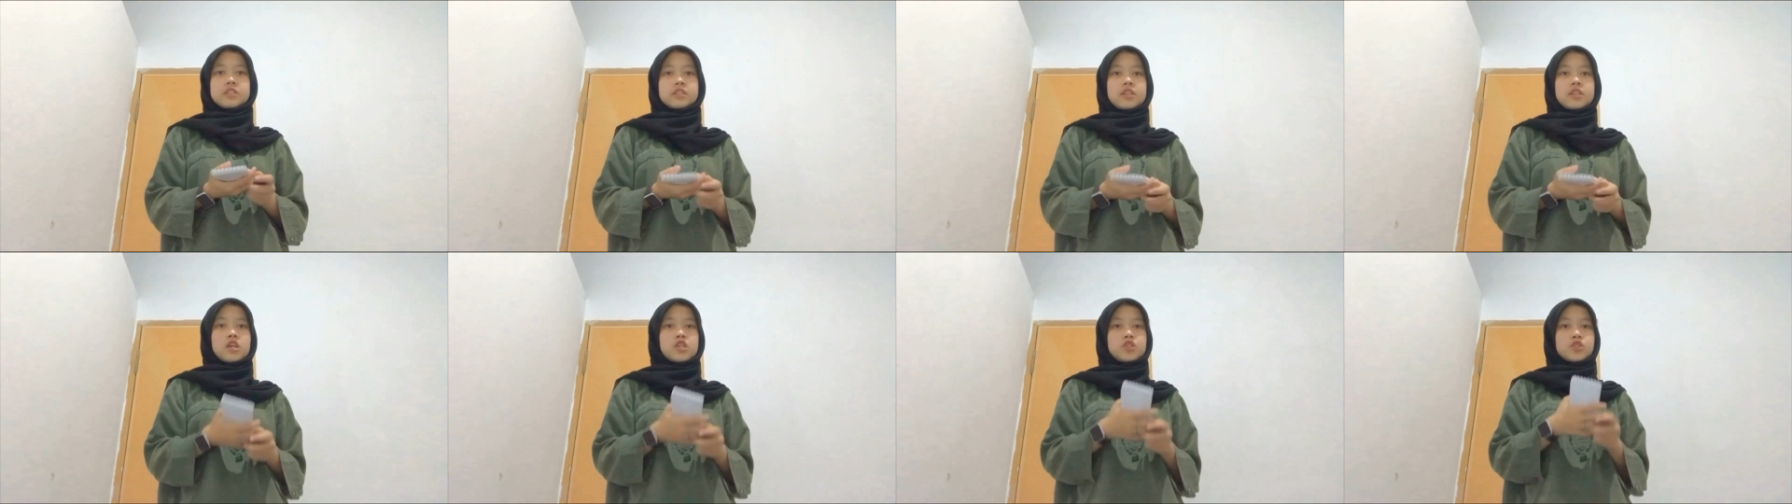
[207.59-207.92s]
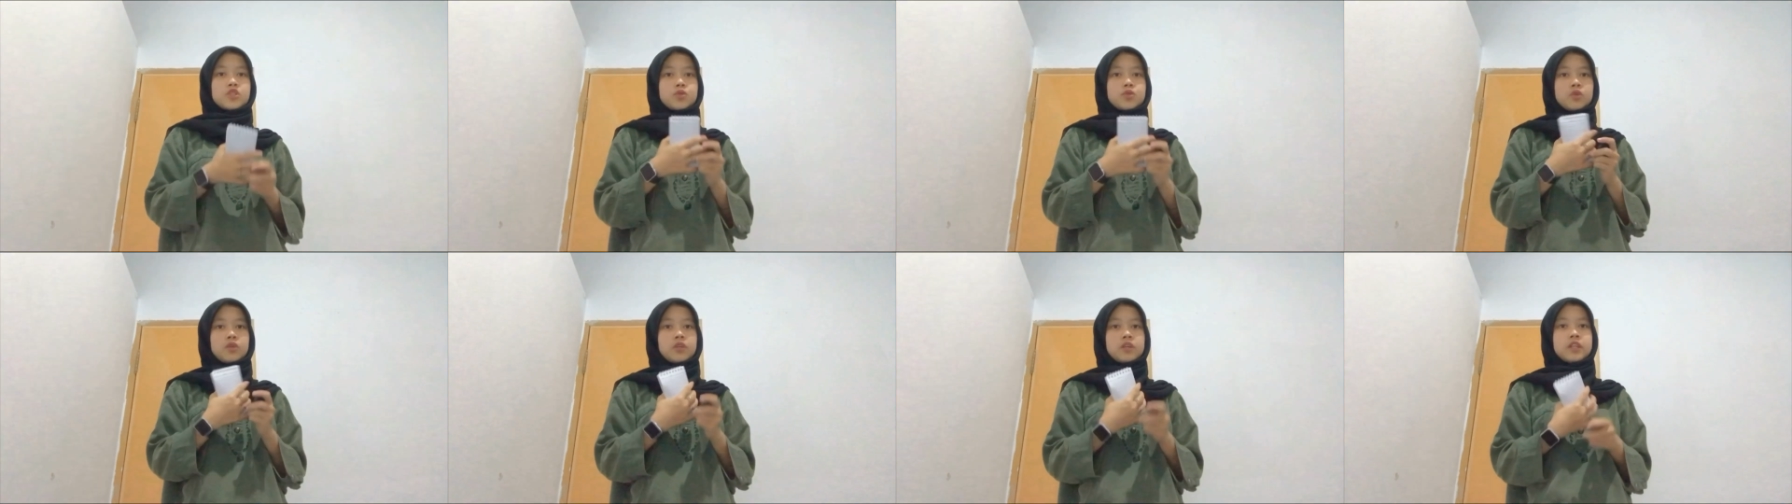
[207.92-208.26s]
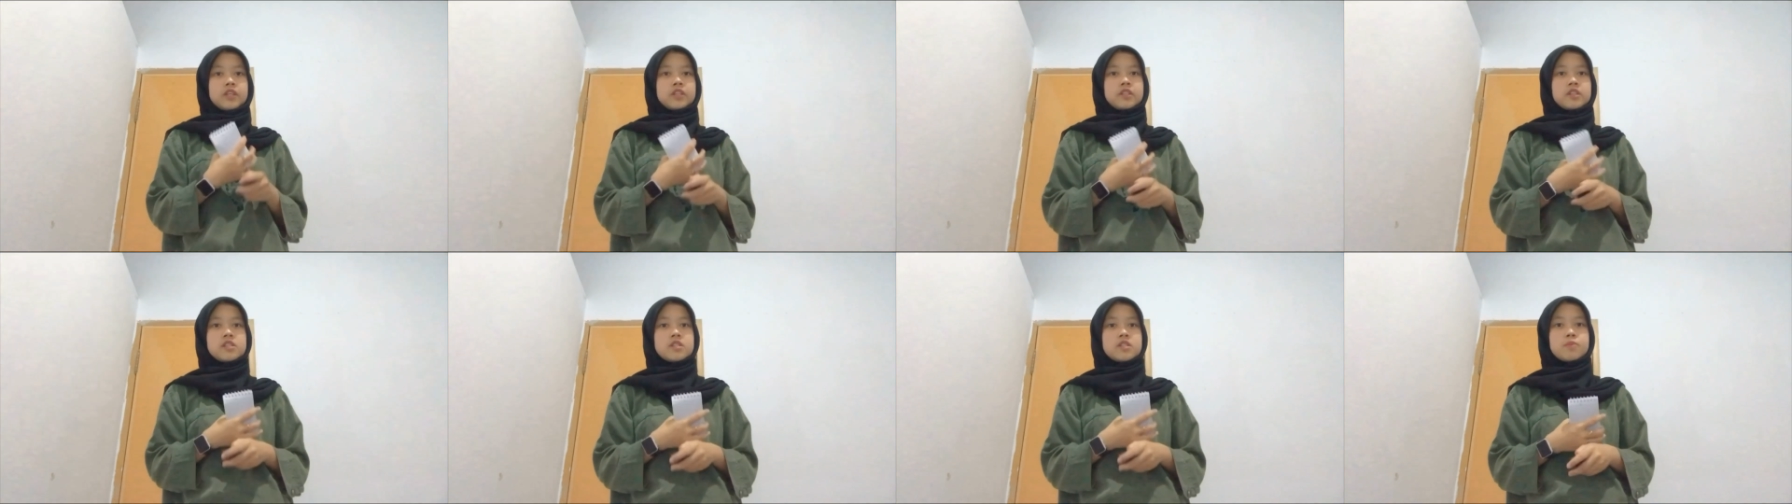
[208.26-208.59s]
is to
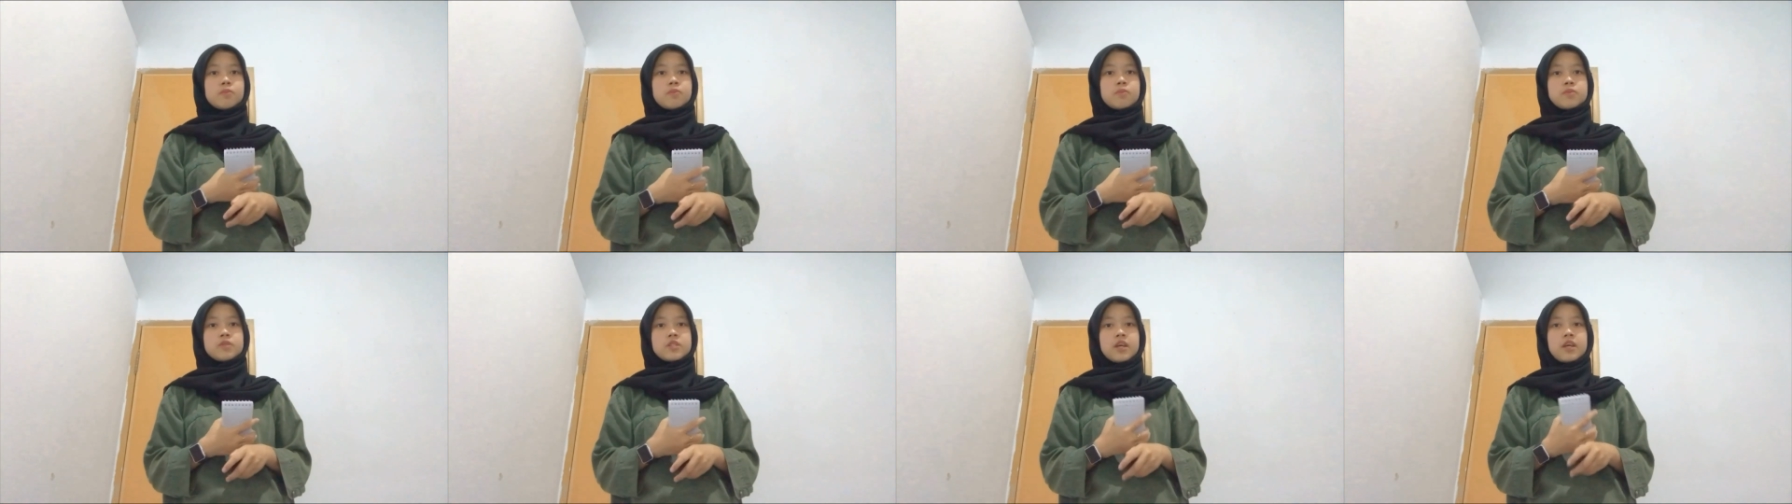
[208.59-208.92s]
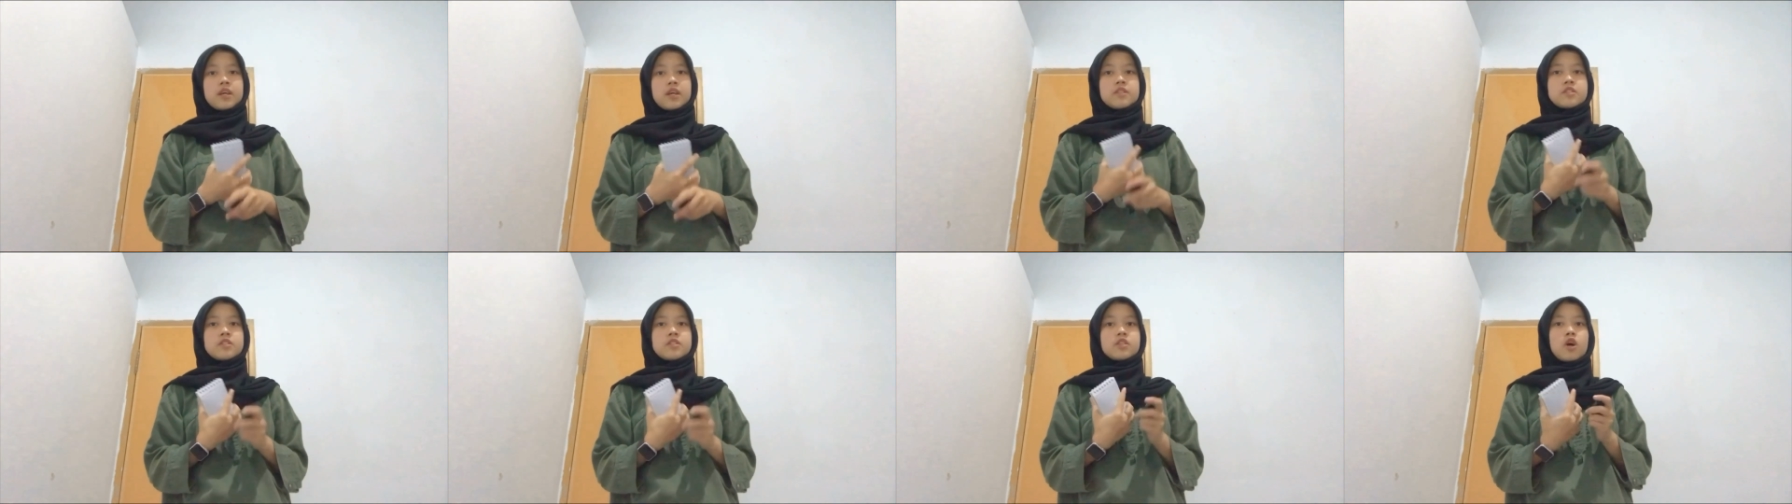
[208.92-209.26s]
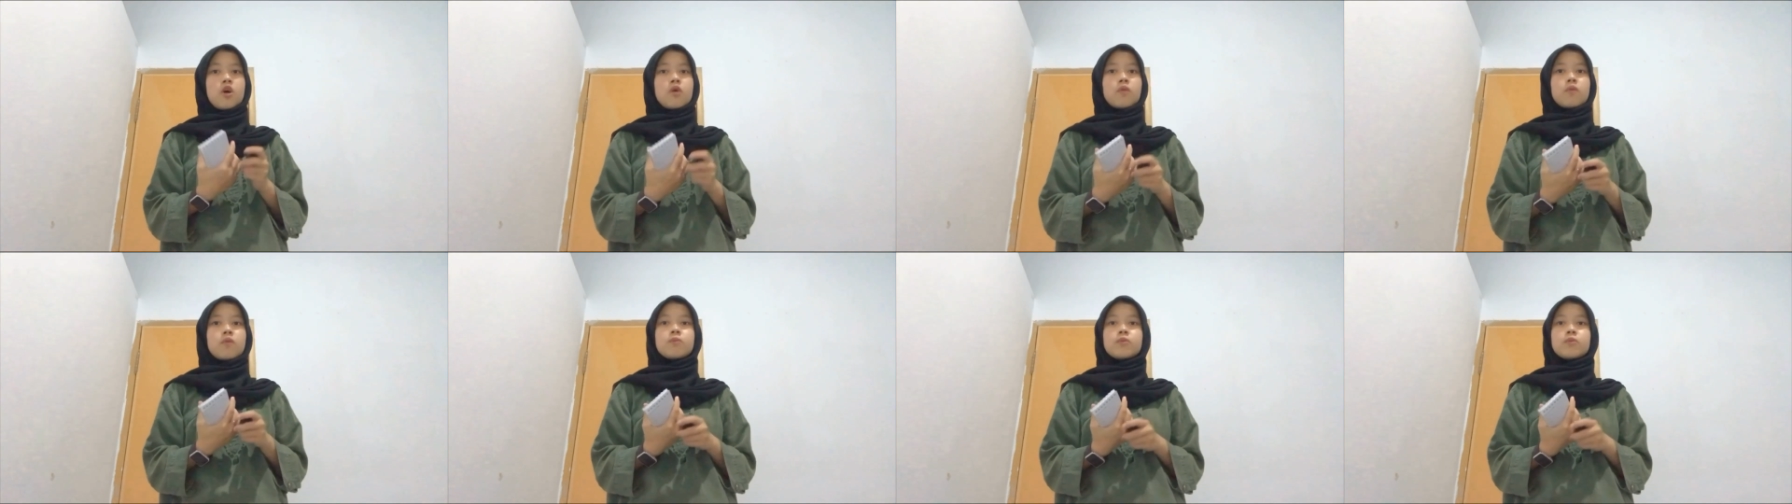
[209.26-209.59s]
create this sense
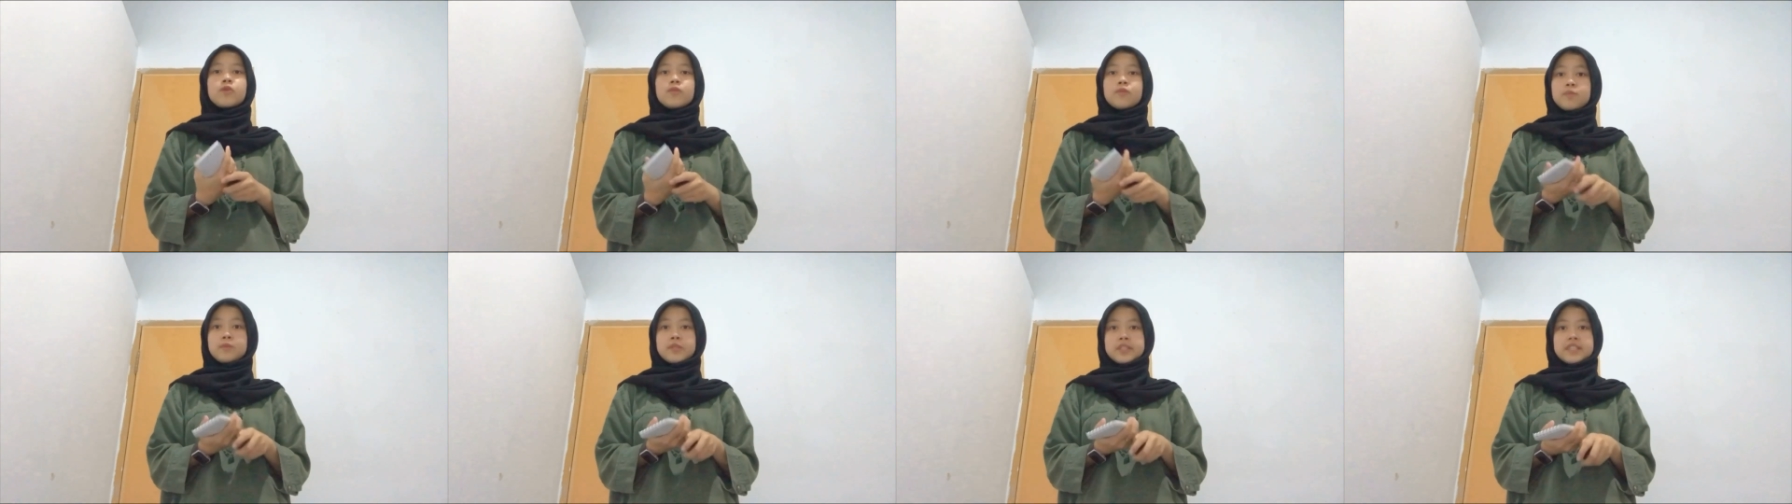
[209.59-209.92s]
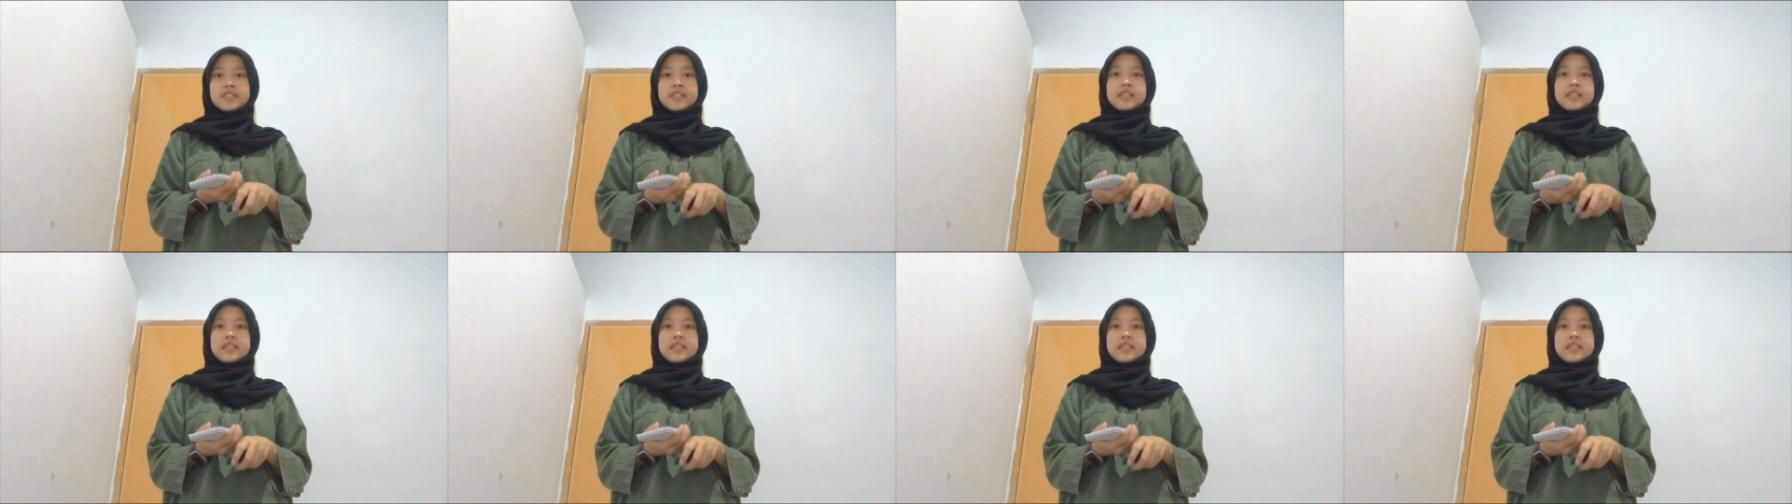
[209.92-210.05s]
of movement.